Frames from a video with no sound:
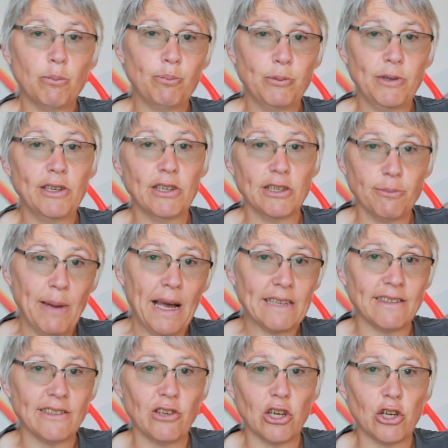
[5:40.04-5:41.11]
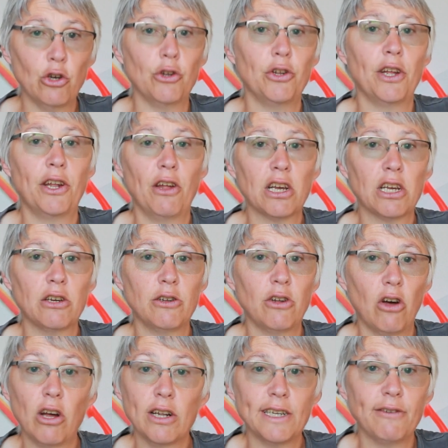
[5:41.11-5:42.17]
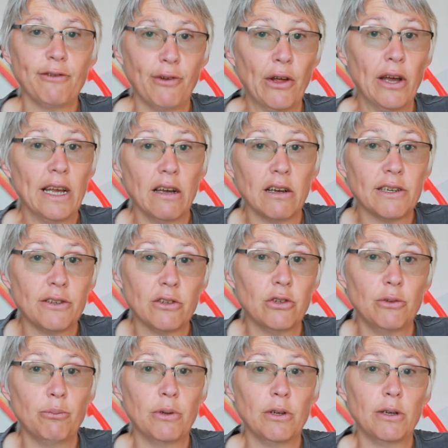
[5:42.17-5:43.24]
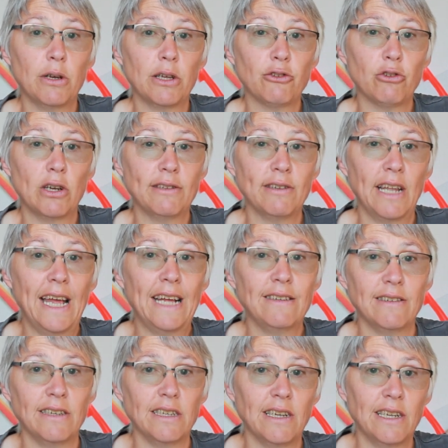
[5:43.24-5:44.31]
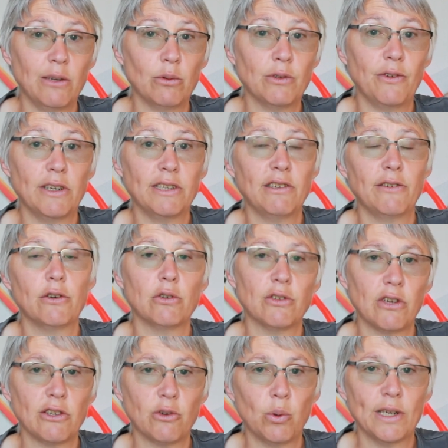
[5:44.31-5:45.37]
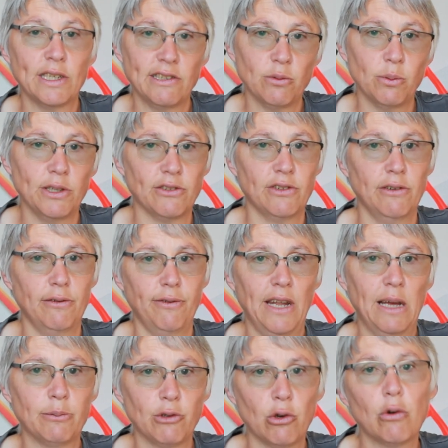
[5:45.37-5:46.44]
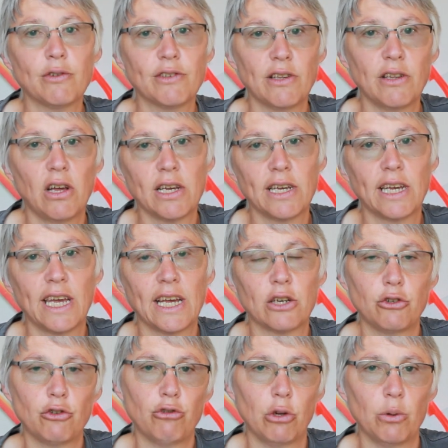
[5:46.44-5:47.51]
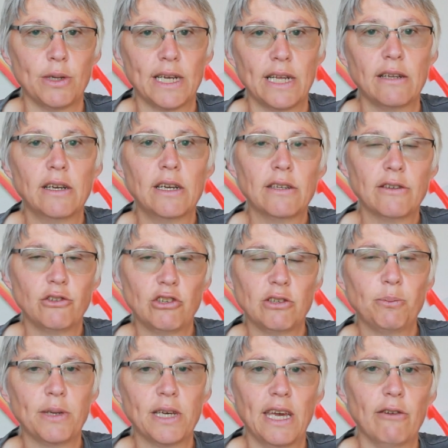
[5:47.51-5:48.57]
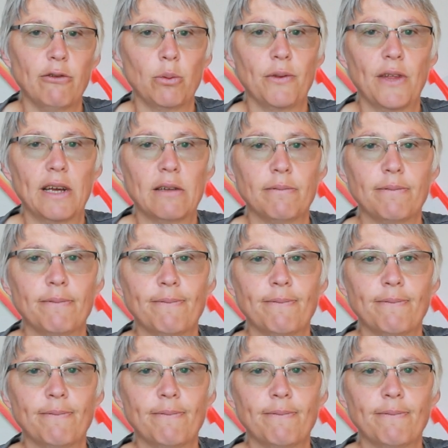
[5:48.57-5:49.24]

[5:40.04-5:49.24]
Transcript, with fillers: did it as max as I could, and I could hardly fly. I could, couldn't. I tried to land it, and it was very difficult. So I quickly switched the flaps off so that I could get control again. So just be careful with that.